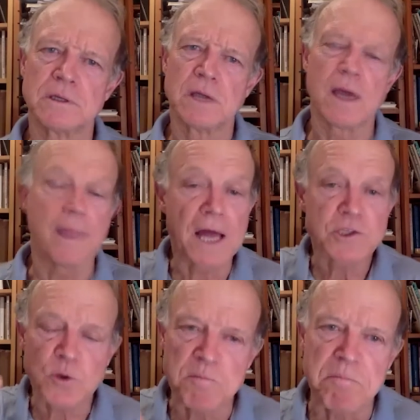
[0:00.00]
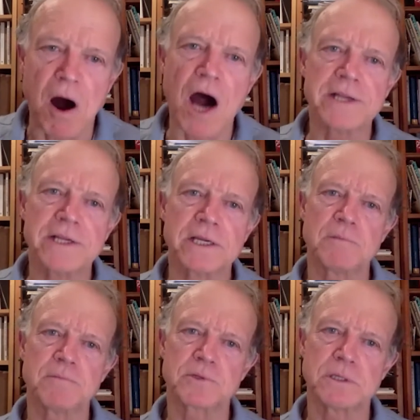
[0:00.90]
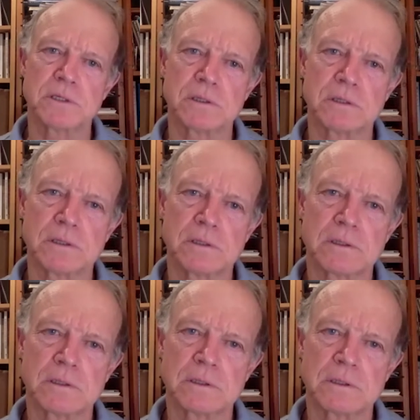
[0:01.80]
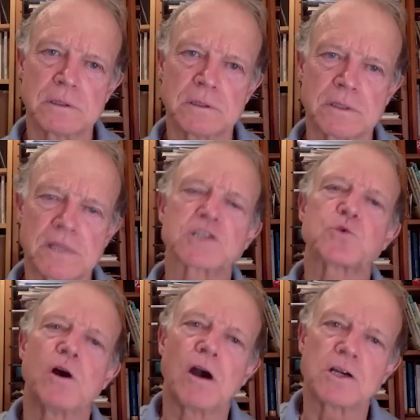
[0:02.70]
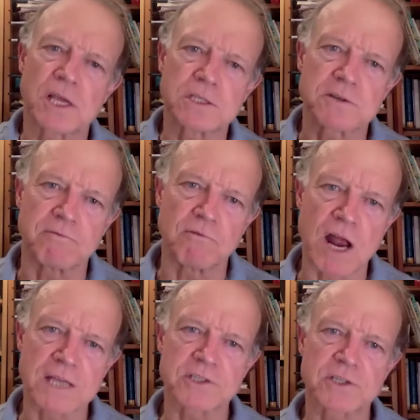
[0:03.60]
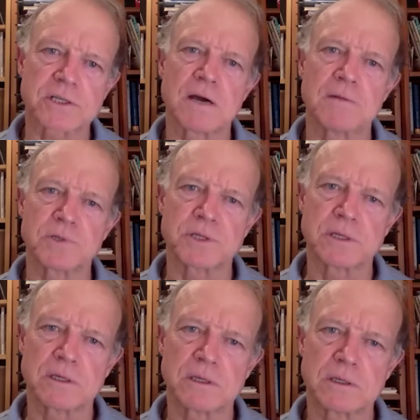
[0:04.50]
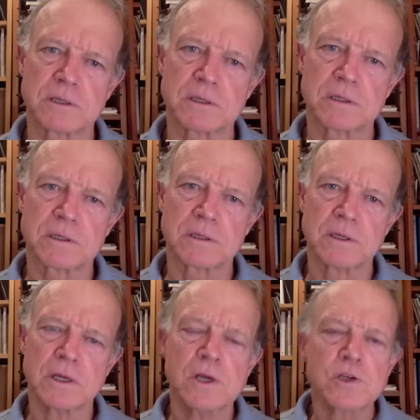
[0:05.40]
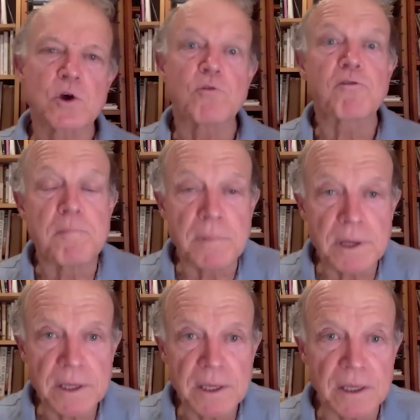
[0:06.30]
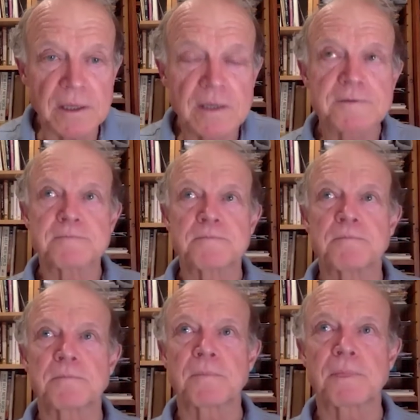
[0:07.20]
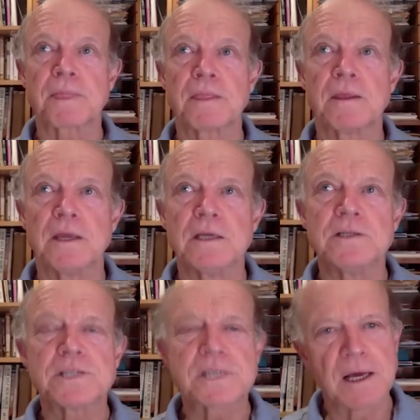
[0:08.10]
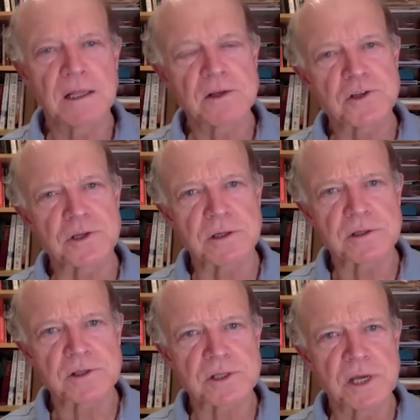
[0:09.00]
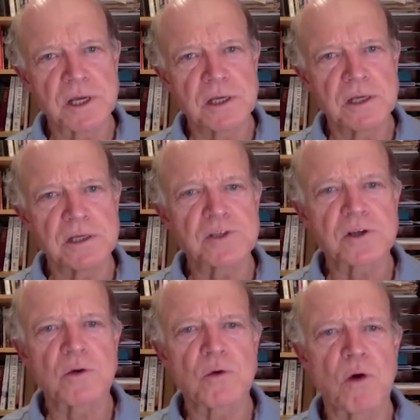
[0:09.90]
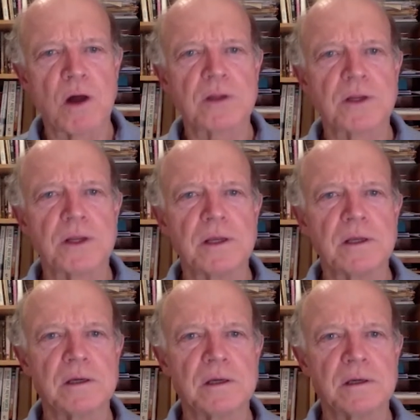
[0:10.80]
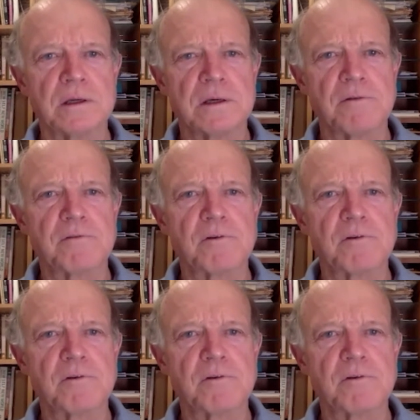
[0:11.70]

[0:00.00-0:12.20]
And that's where the body comes in. That's where our sense of rest comes in. So for me, intelligence is the quality of